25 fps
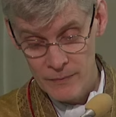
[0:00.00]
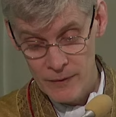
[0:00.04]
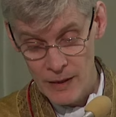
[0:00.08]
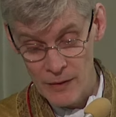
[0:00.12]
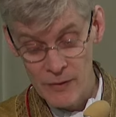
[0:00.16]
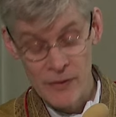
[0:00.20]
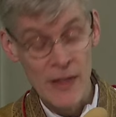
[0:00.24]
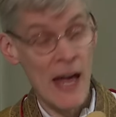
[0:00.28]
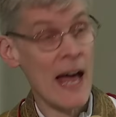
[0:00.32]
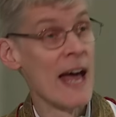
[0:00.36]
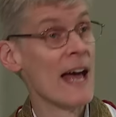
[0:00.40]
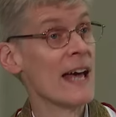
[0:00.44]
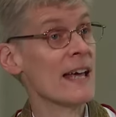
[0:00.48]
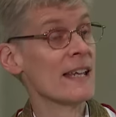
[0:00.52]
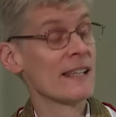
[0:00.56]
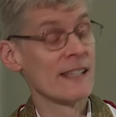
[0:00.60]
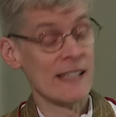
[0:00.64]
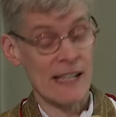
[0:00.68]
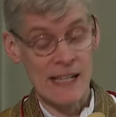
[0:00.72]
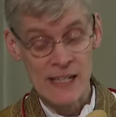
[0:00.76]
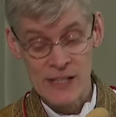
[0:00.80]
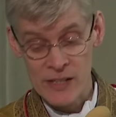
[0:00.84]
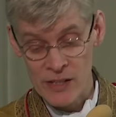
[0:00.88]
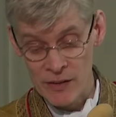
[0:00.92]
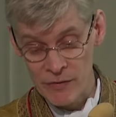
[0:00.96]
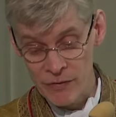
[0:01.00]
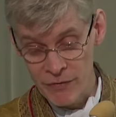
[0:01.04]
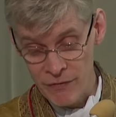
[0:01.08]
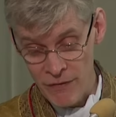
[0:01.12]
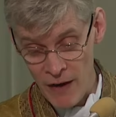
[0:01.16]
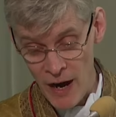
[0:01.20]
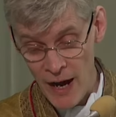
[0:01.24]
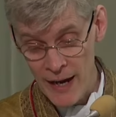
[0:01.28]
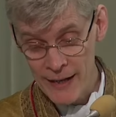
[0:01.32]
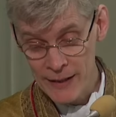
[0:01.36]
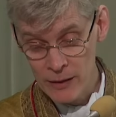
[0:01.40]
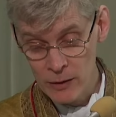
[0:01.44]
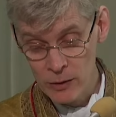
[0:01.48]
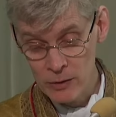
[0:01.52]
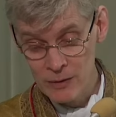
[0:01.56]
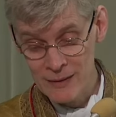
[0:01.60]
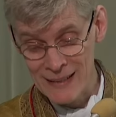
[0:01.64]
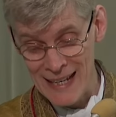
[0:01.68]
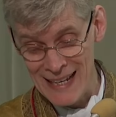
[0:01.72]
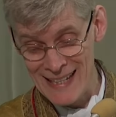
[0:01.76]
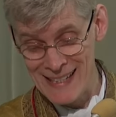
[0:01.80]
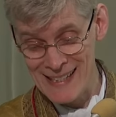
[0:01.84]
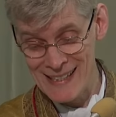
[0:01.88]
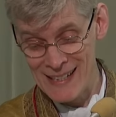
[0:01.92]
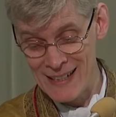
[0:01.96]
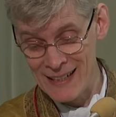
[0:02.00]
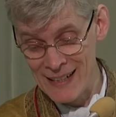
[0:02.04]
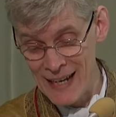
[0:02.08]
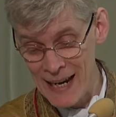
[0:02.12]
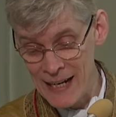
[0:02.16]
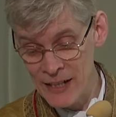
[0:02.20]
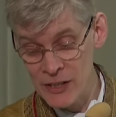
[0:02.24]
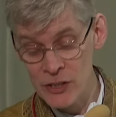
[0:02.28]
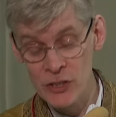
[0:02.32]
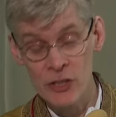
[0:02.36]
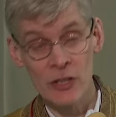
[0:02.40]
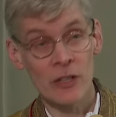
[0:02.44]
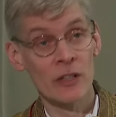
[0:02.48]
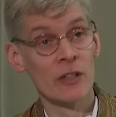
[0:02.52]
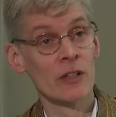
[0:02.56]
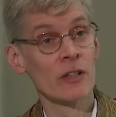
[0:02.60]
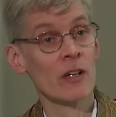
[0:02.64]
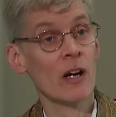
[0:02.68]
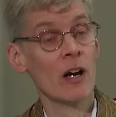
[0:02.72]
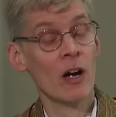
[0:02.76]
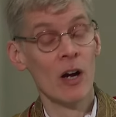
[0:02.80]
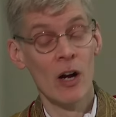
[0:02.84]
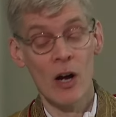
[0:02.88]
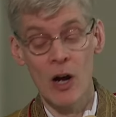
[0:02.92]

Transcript: Theirs is the final destination